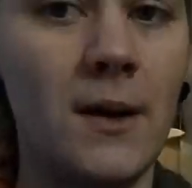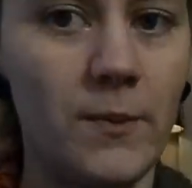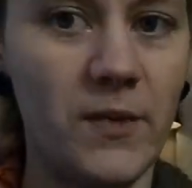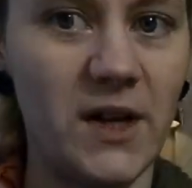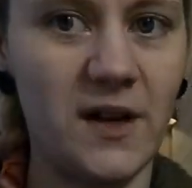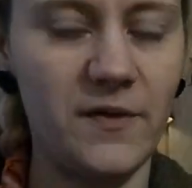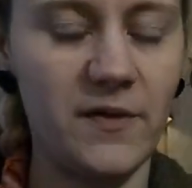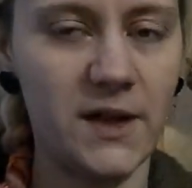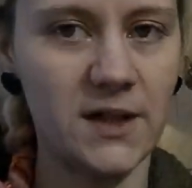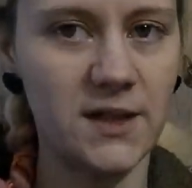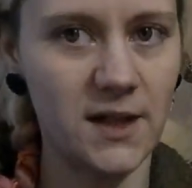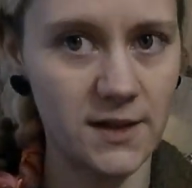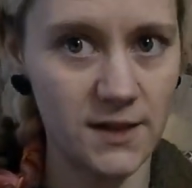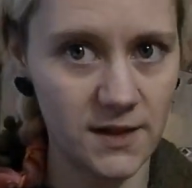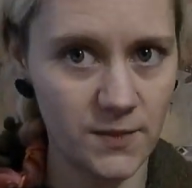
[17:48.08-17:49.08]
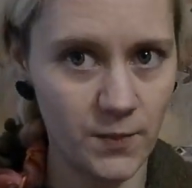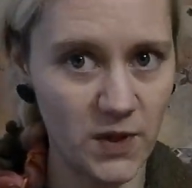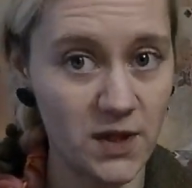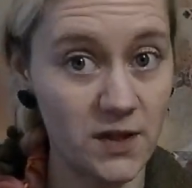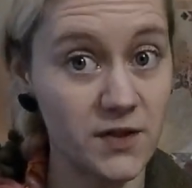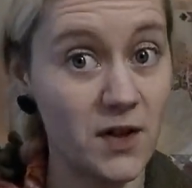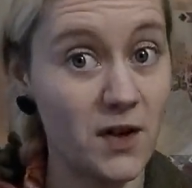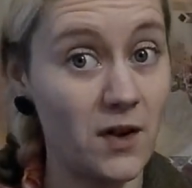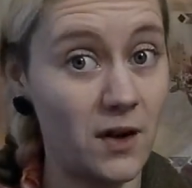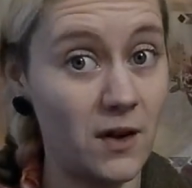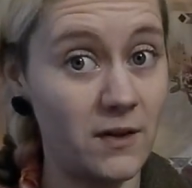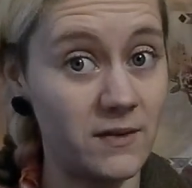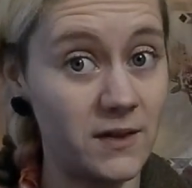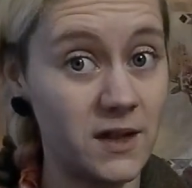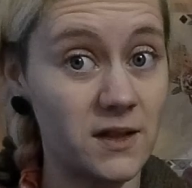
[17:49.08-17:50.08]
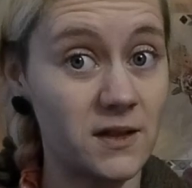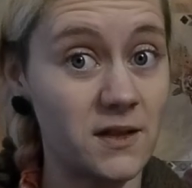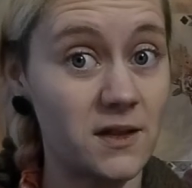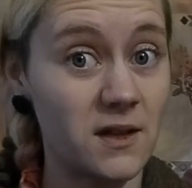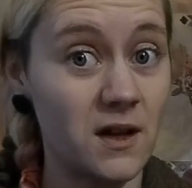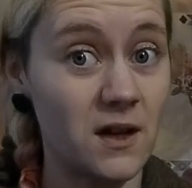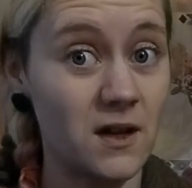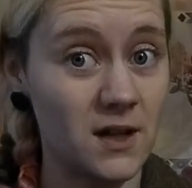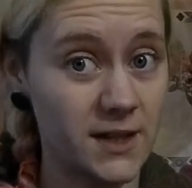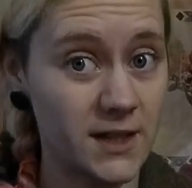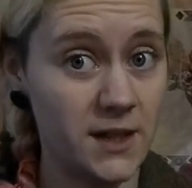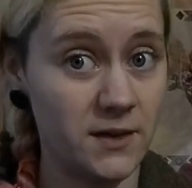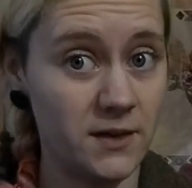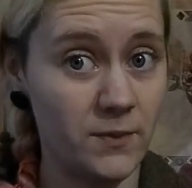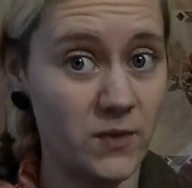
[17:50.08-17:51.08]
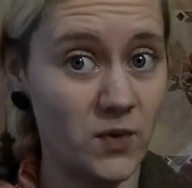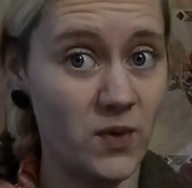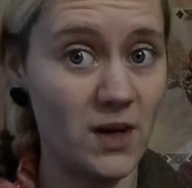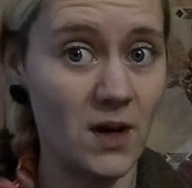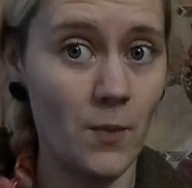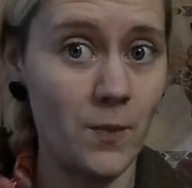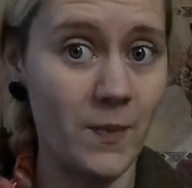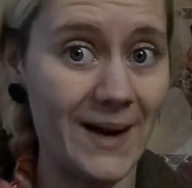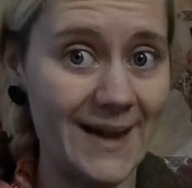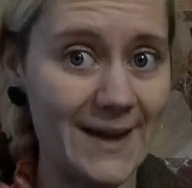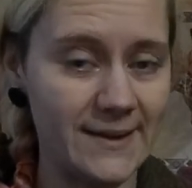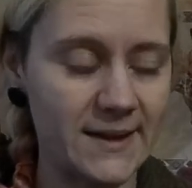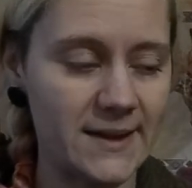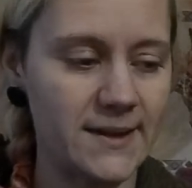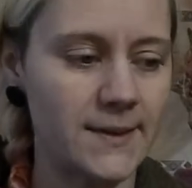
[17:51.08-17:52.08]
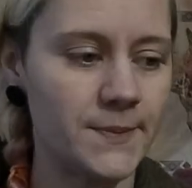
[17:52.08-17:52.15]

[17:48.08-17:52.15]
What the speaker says: But I think that's because of it's a cotton merino blend.